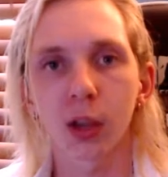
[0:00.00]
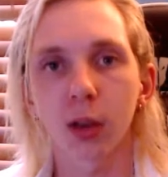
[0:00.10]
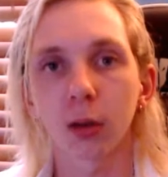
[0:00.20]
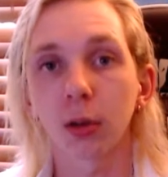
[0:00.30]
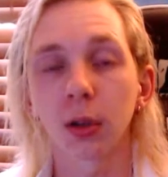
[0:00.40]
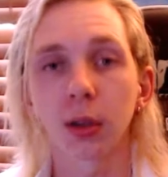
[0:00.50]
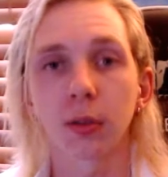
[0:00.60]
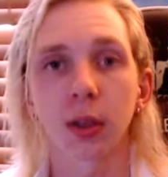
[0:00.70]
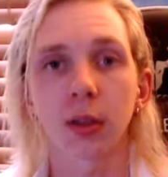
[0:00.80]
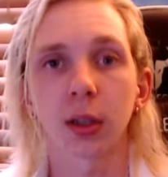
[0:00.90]
And I'm gonna
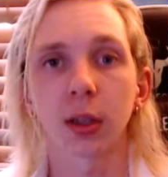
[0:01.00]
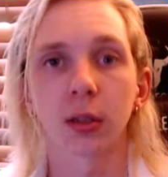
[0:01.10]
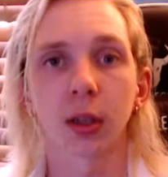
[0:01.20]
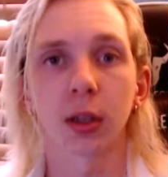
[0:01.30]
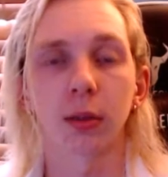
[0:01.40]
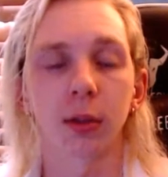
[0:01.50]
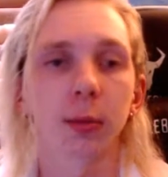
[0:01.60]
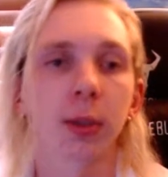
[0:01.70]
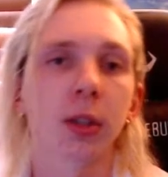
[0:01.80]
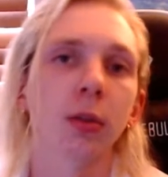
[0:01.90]
leave it at that.
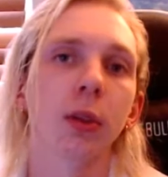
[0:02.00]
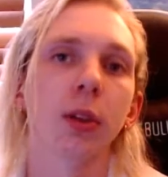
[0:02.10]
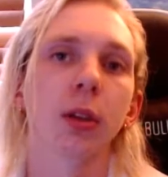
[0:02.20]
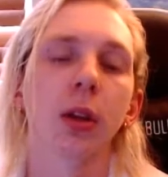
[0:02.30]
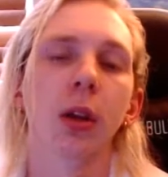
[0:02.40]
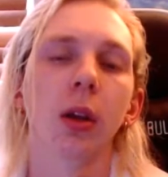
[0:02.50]
Follow me on Twitter.